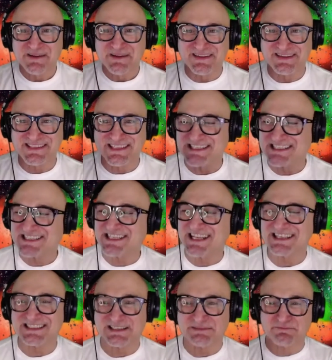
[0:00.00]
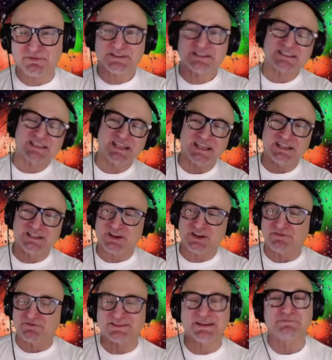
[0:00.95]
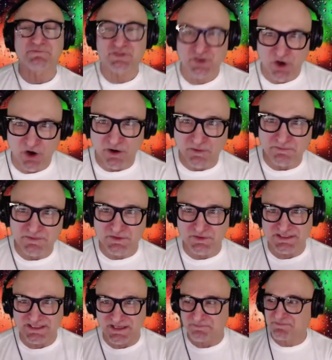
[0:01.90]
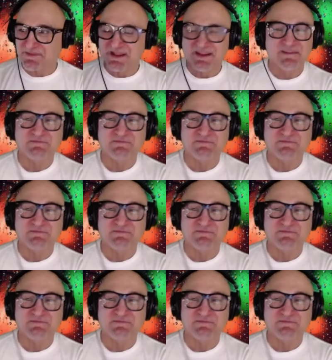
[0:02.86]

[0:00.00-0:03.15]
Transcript: the success, the prestige of some jobs or some